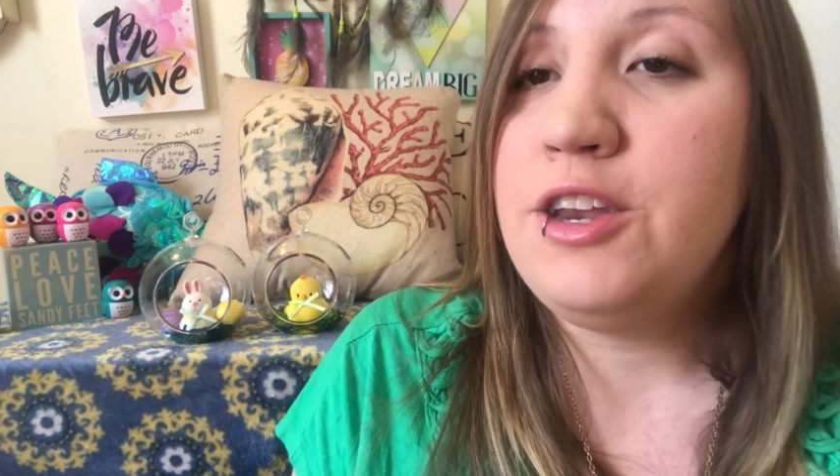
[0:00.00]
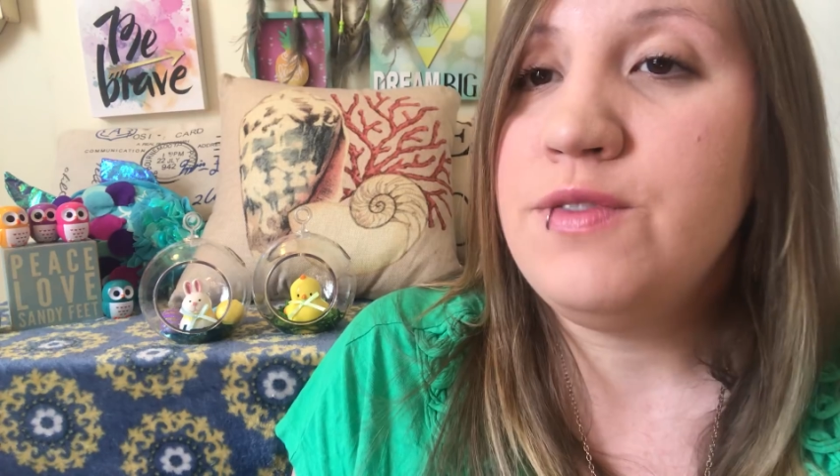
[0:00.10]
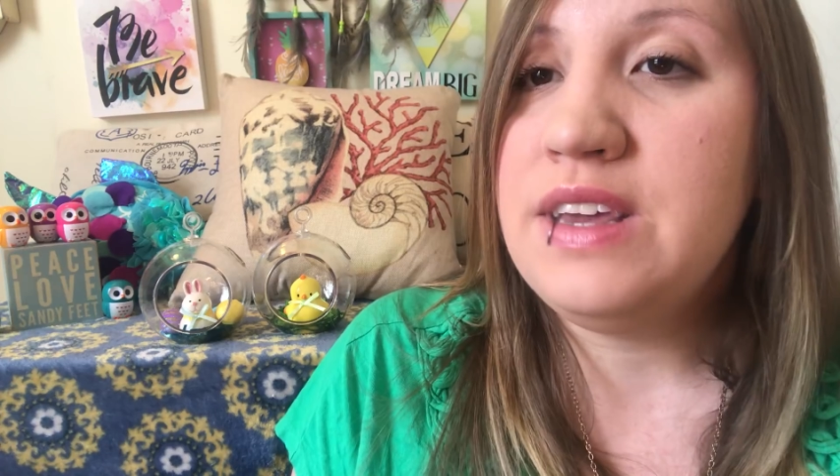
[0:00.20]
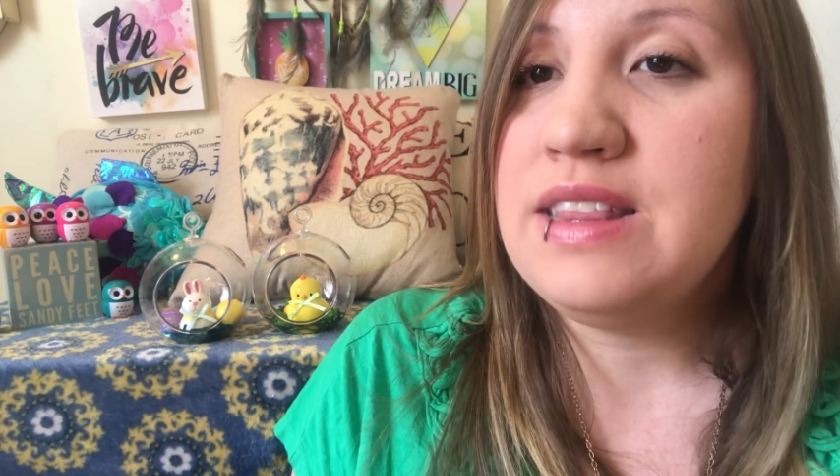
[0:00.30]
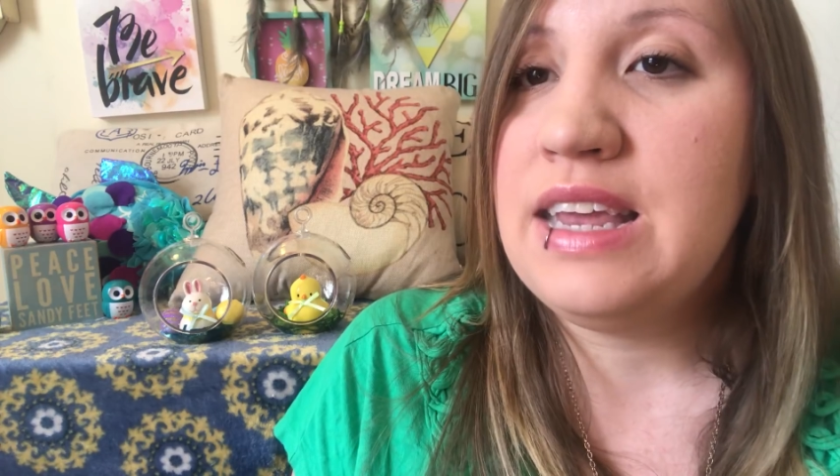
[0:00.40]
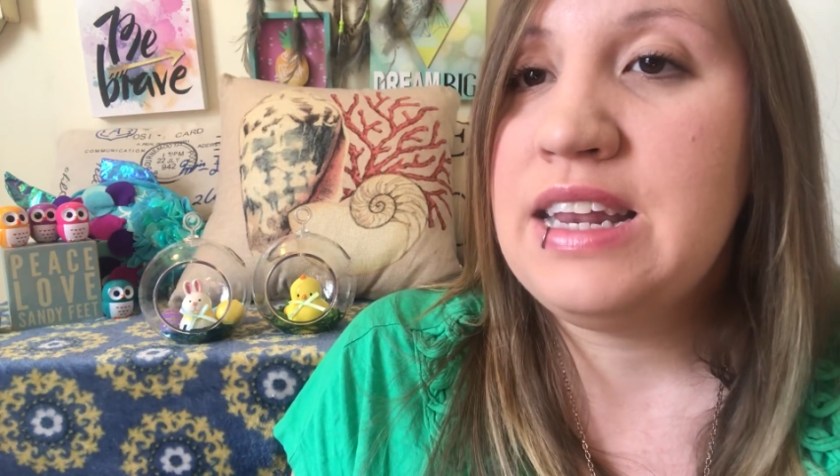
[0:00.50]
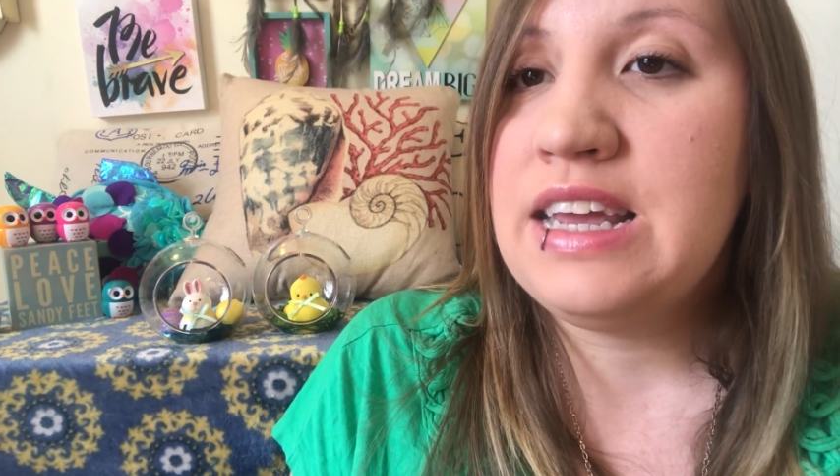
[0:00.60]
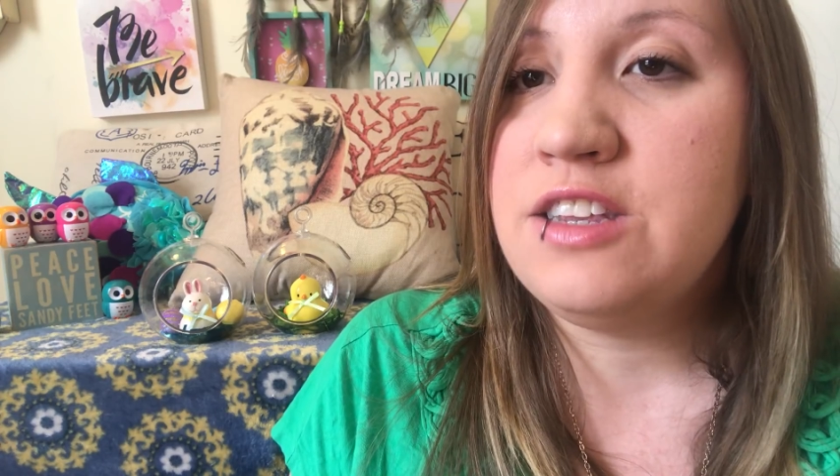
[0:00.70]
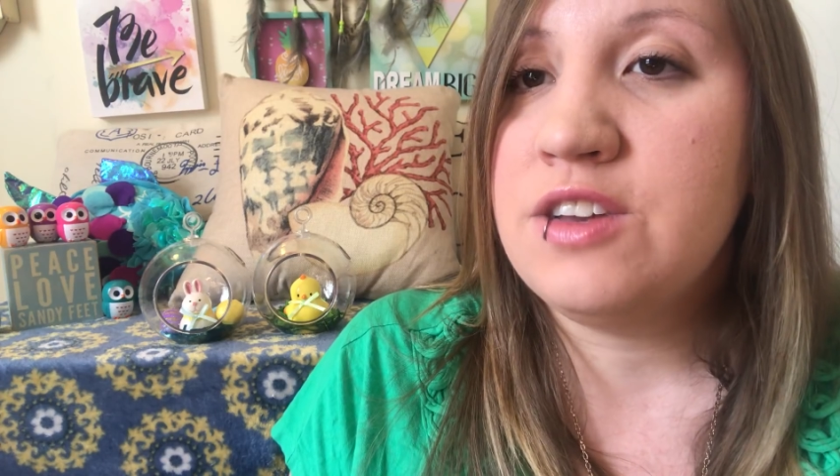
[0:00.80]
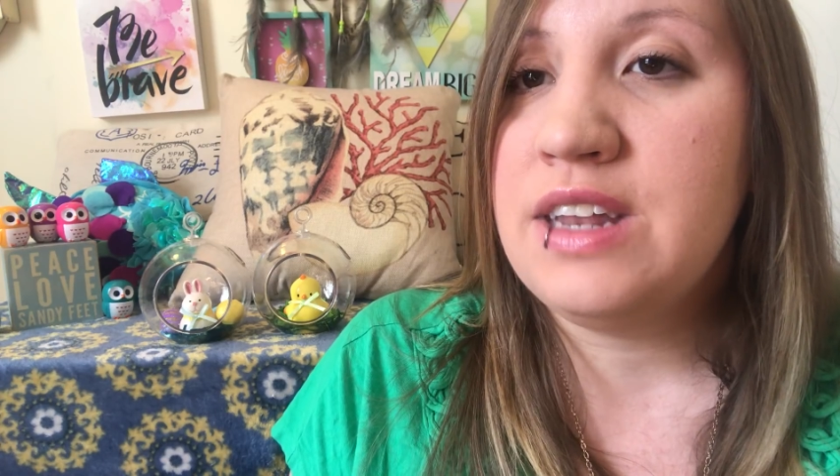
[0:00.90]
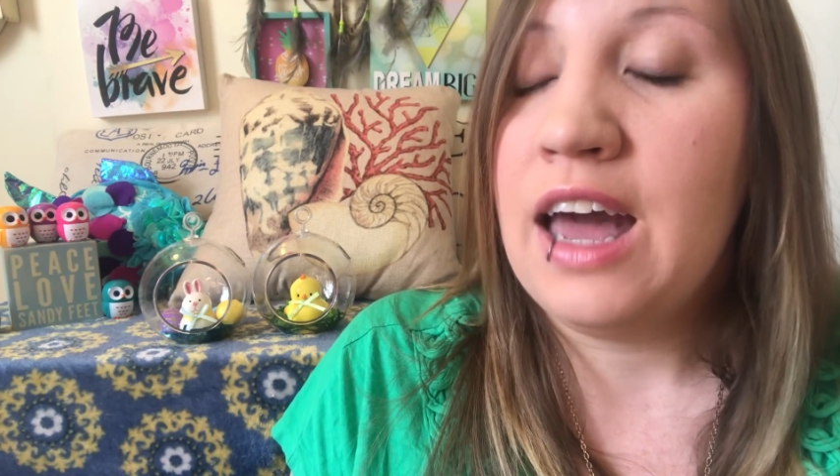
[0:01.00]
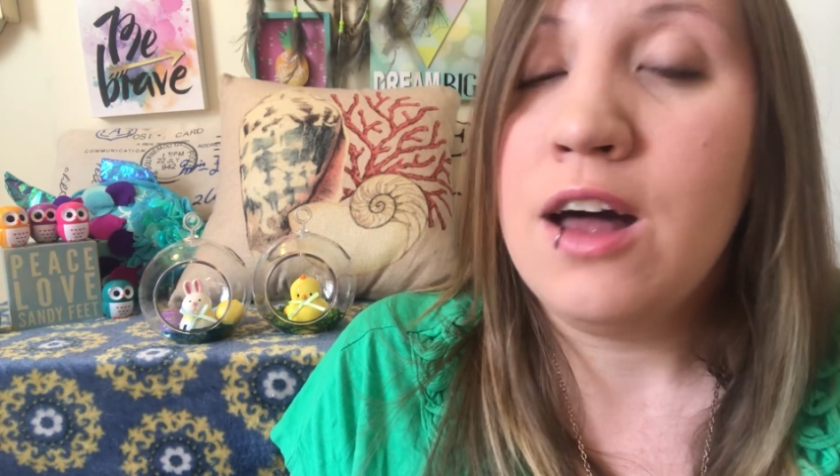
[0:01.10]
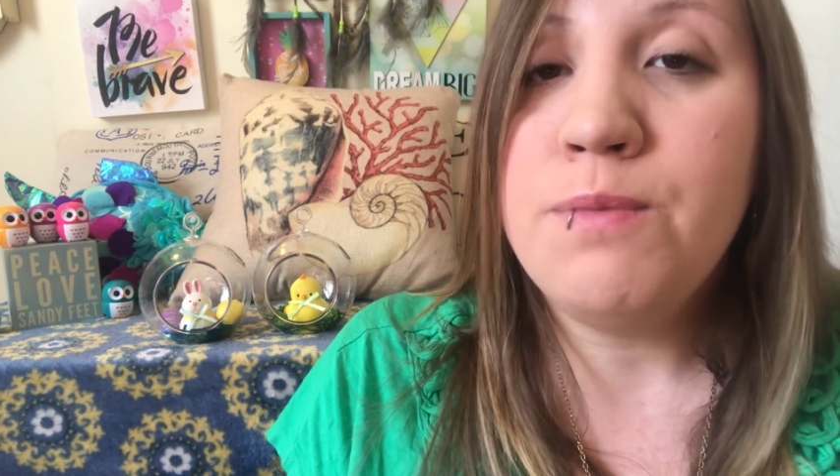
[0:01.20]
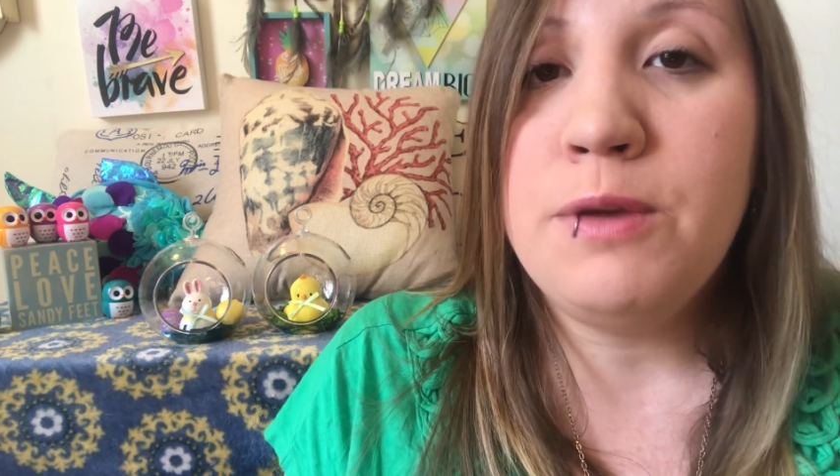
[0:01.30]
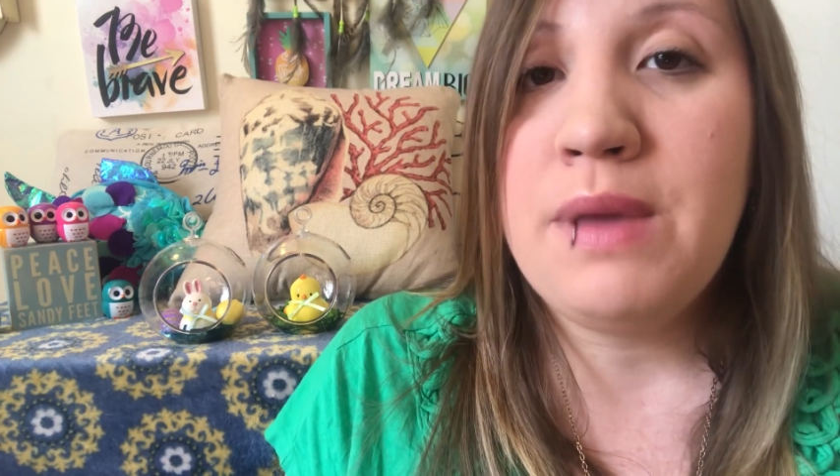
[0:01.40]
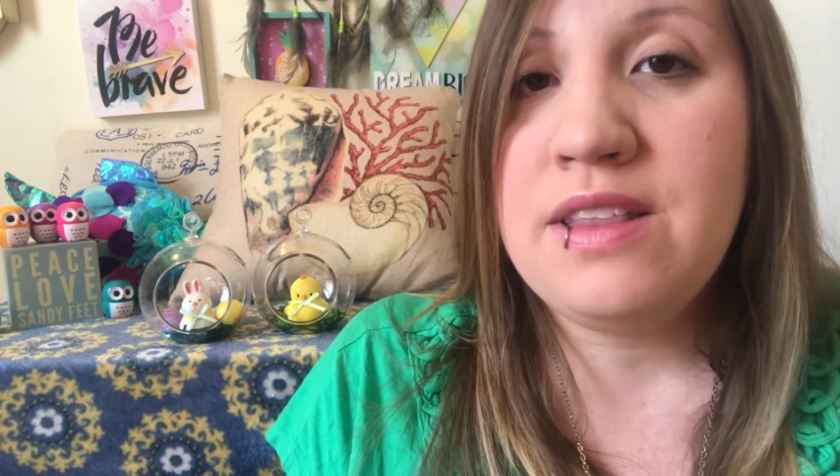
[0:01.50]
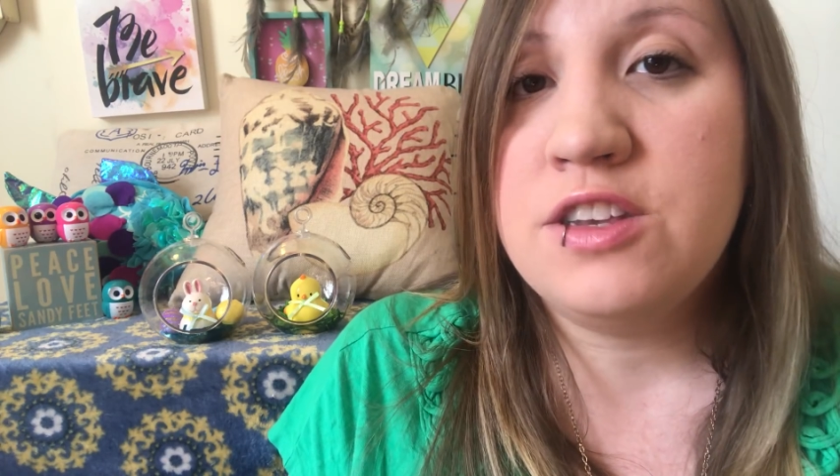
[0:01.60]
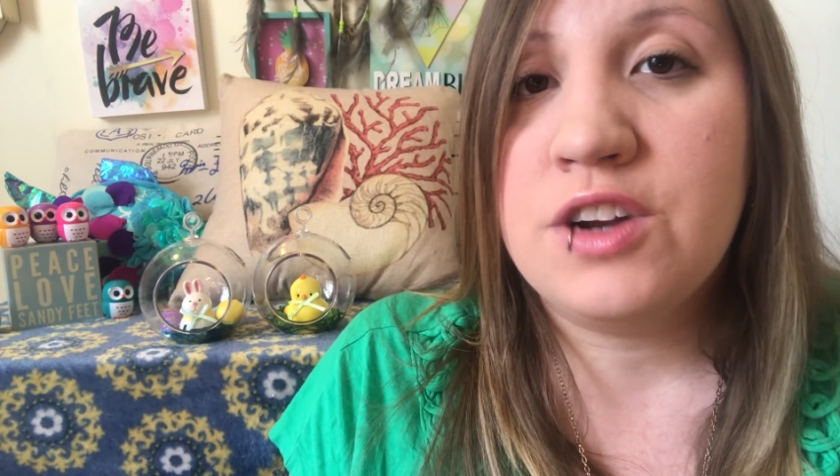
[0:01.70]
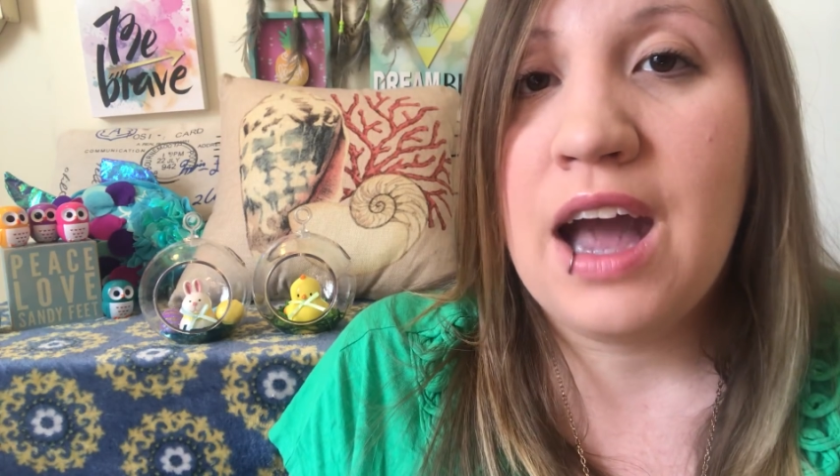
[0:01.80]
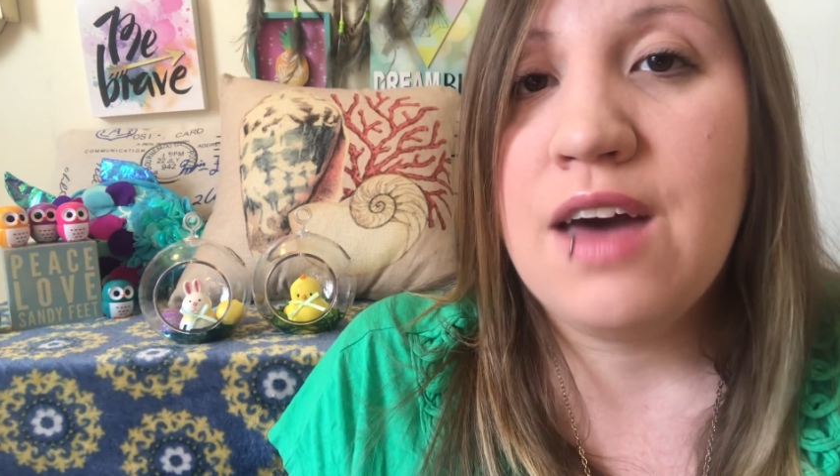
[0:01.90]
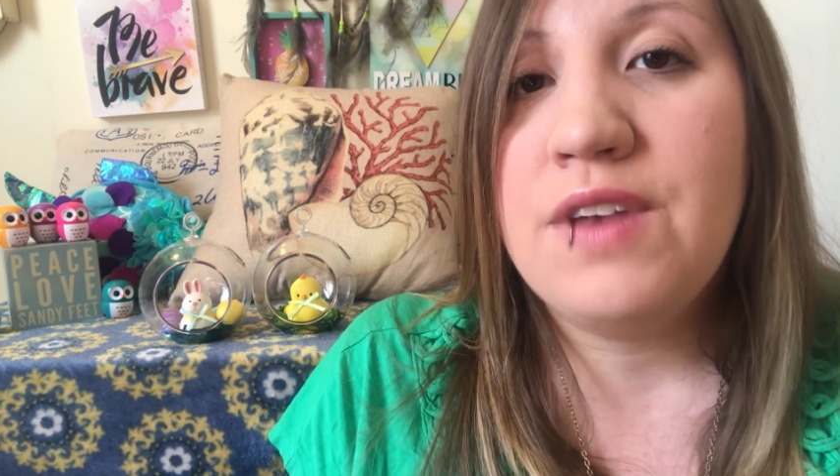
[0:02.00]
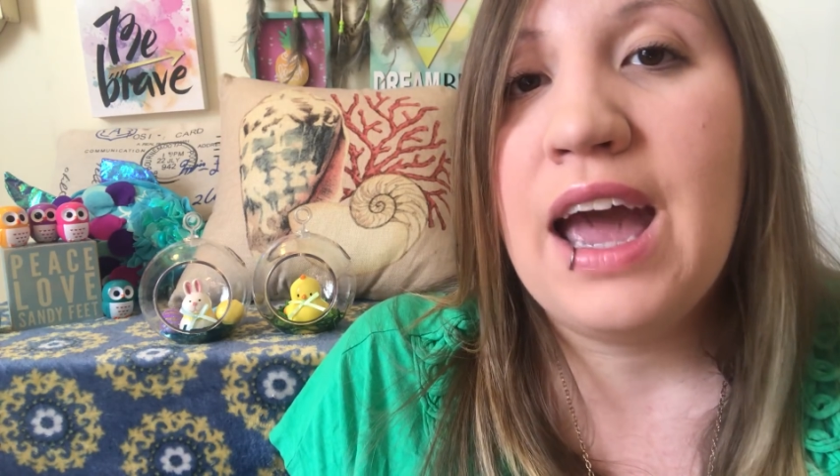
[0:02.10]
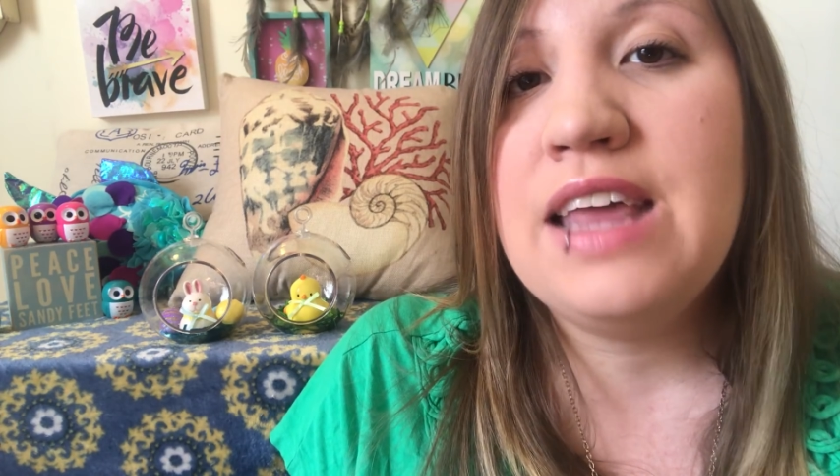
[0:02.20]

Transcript: do think that kids could help you make this craft.